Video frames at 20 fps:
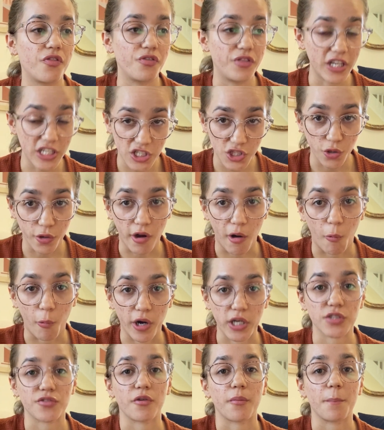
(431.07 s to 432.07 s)
this deodorant
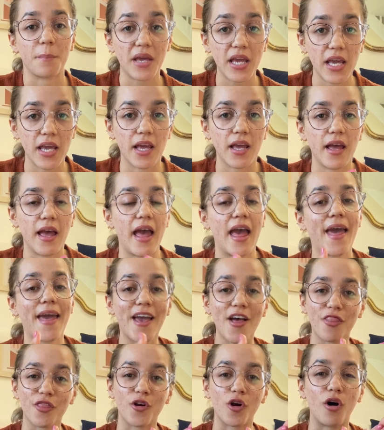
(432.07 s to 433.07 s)
works for me,
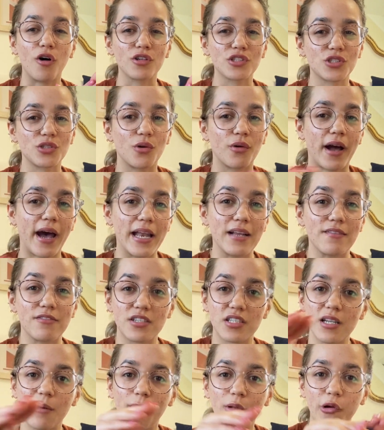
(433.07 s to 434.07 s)
and they're also kind of
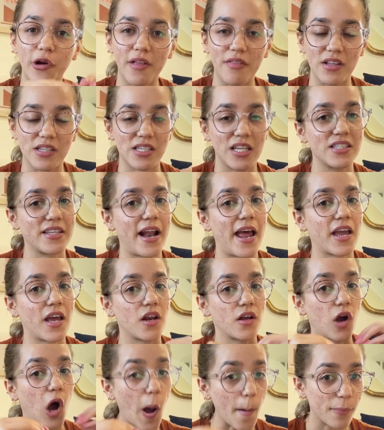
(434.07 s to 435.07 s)
similar in the sense that I
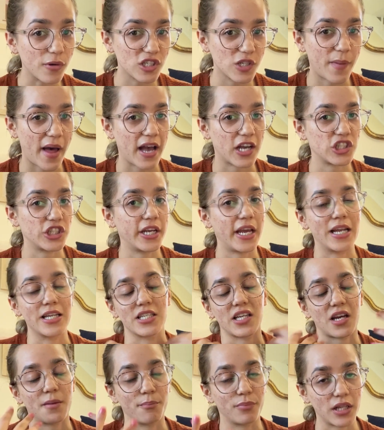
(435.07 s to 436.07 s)
can compost the packaging
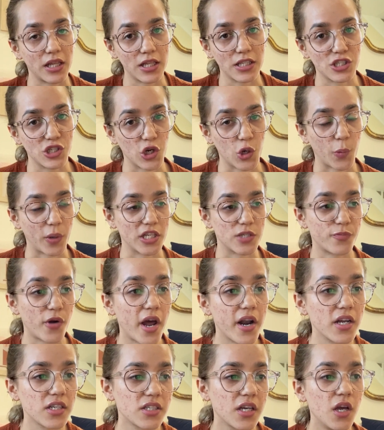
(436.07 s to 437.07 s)
into completely zero waste
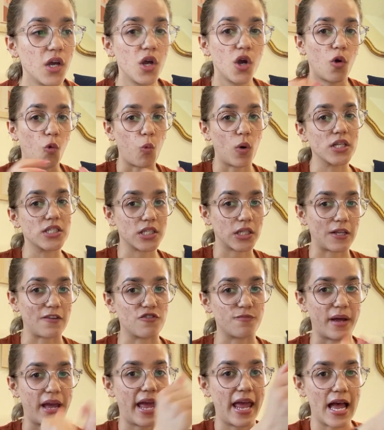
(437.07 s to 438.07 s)
product once it
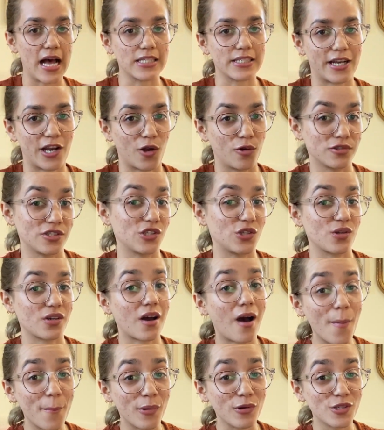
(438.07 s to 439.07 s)
leaves my hands and it goes into the
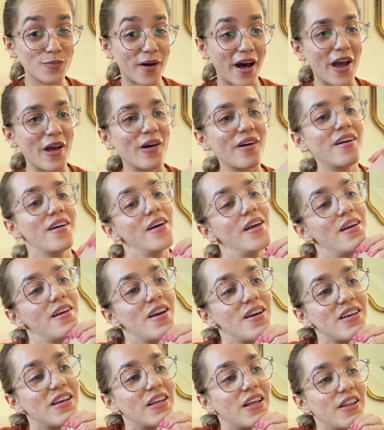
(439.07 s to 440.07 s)
compost pile,
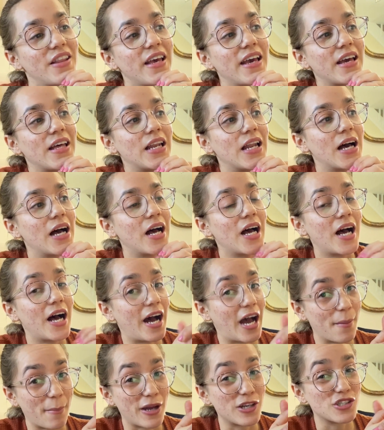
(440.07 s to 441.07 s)
then
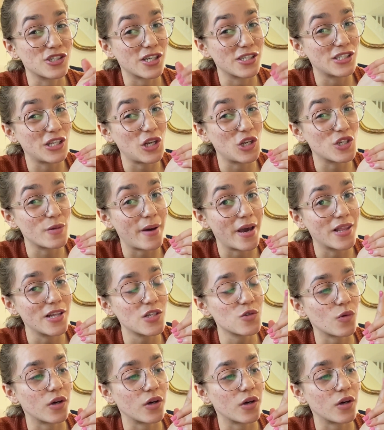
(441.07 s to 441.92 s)
I might just continue to buy this